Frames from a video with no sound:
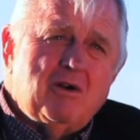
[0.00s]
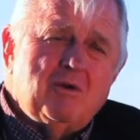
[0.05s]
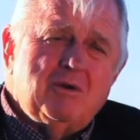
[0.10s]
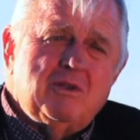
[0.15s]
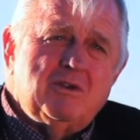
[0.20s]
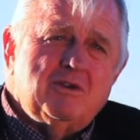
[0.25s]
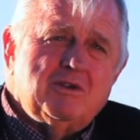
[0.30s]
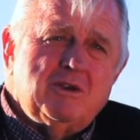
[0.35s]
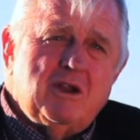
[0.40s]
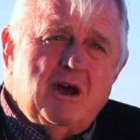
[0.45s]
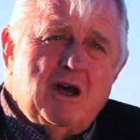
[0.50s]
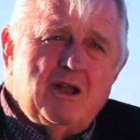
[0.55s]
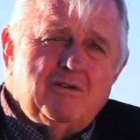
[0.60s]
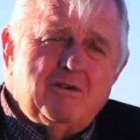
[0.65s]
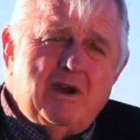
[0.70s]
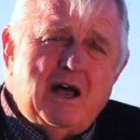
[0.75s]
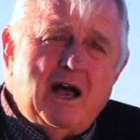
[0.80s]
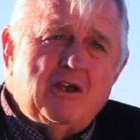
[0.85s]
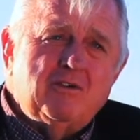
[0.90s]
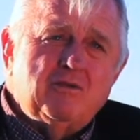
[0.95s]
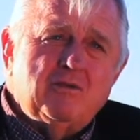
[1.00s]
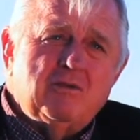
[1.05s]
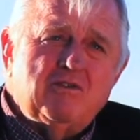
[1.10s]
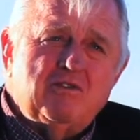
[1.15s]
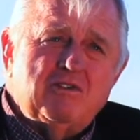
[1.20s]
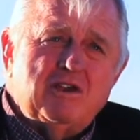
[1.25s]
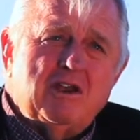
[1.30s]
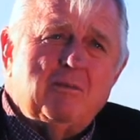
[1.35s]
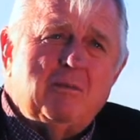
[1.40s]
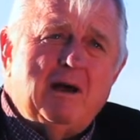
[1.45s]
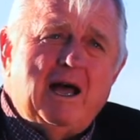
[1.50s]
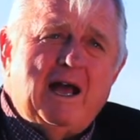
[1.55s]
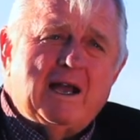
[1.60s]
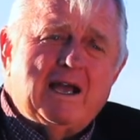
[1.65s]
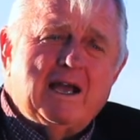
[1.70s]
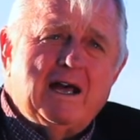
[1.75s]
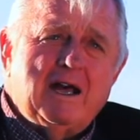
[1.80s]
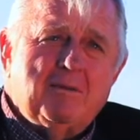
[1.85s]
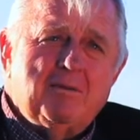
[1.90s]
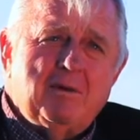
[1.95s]
When there's not droughts, we'll fill it
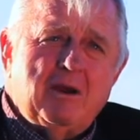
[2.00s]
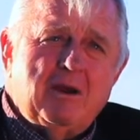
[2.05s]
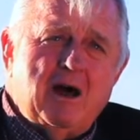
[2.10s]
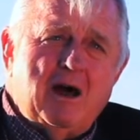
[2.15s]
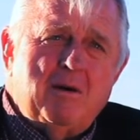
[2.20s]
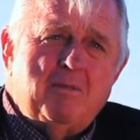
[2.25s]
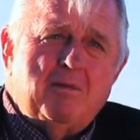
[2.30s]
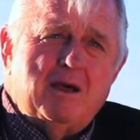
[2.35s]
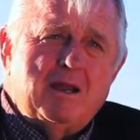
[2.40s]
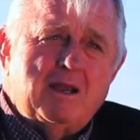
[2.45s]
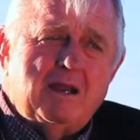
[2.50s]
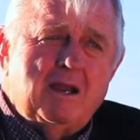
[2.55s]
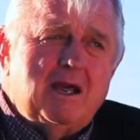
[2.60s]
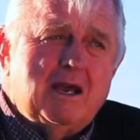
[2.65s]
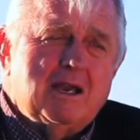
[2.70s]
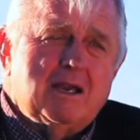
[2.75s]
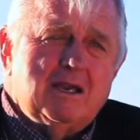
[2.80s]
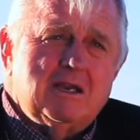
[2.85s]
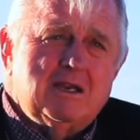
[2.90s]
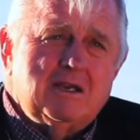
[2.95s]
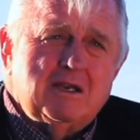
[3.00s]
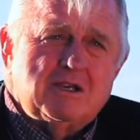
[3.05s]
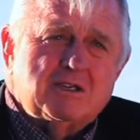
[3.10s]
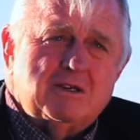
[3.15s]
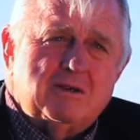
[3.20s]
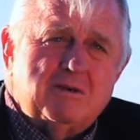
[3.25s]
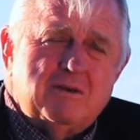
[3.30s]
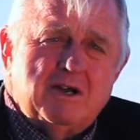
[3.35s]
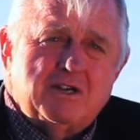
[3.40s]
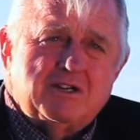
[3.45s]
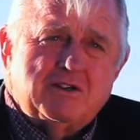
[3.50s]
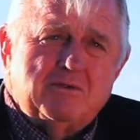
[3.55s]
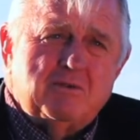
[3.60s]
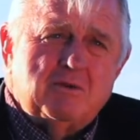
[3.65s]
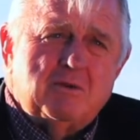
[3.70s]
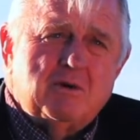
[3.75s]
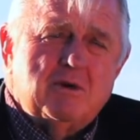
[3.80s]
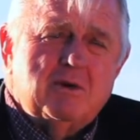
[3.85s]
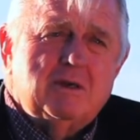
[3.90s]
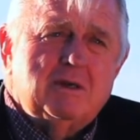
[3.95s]
back up and operate it like an additional reservoir.